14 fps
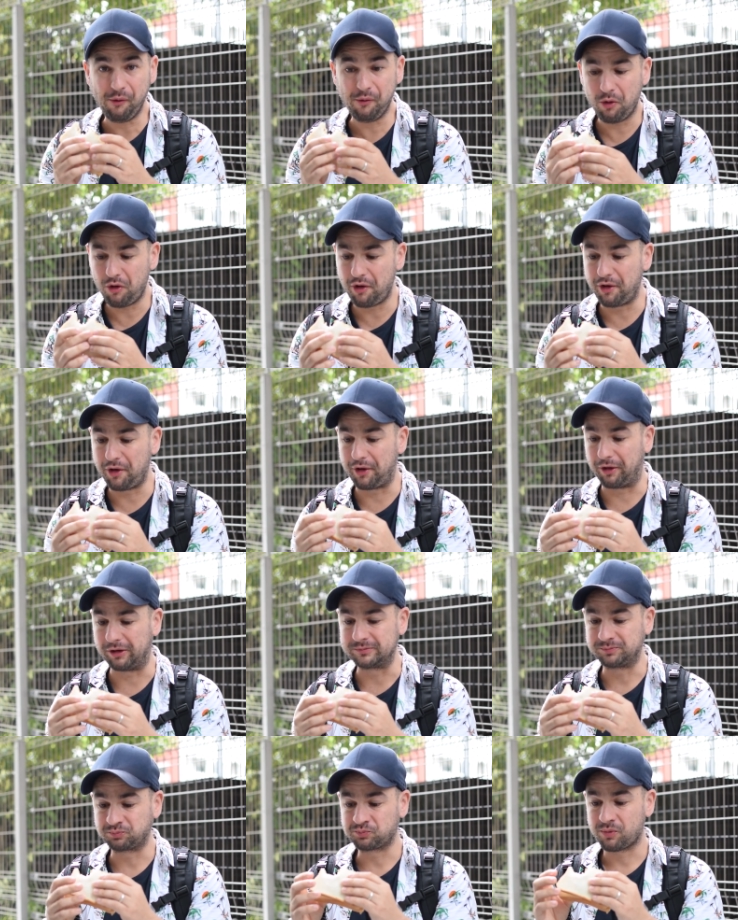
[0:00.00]
Oh,
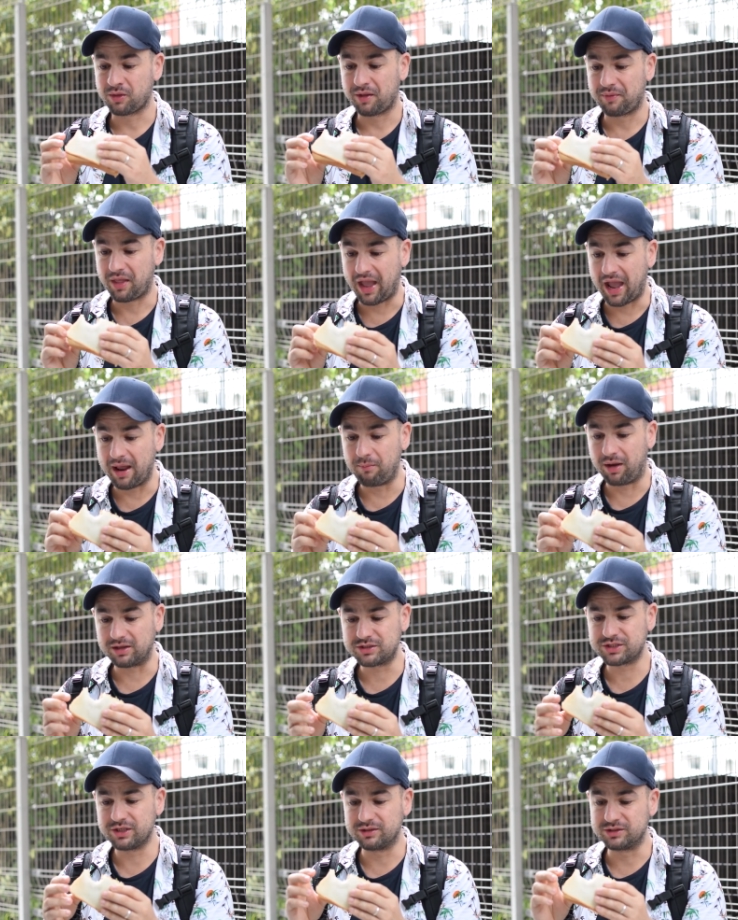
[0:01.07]
and
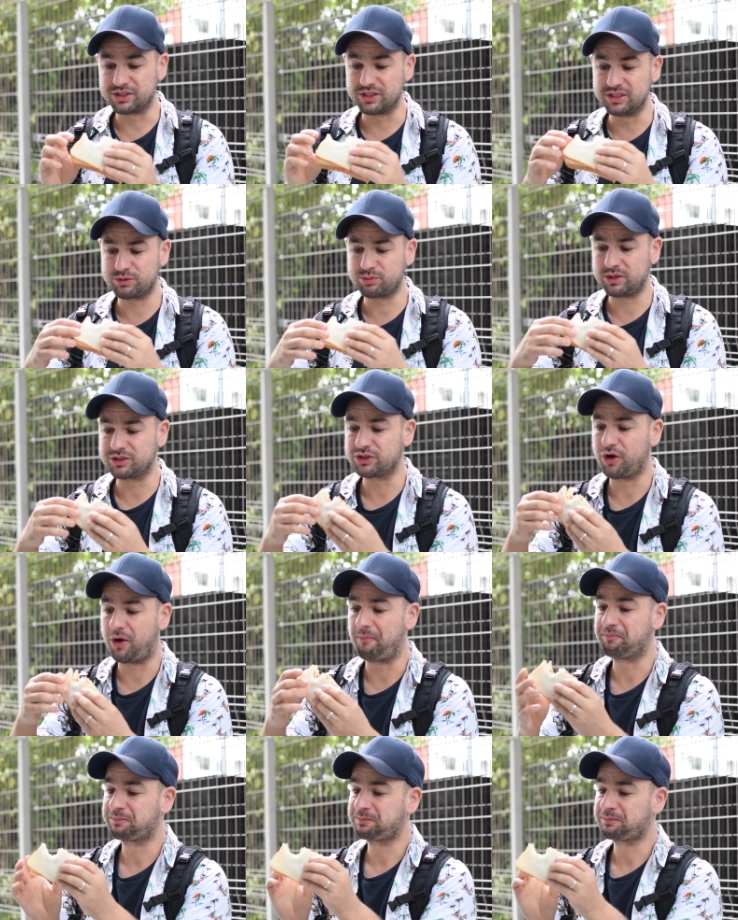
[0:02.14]
mustards. This one's got,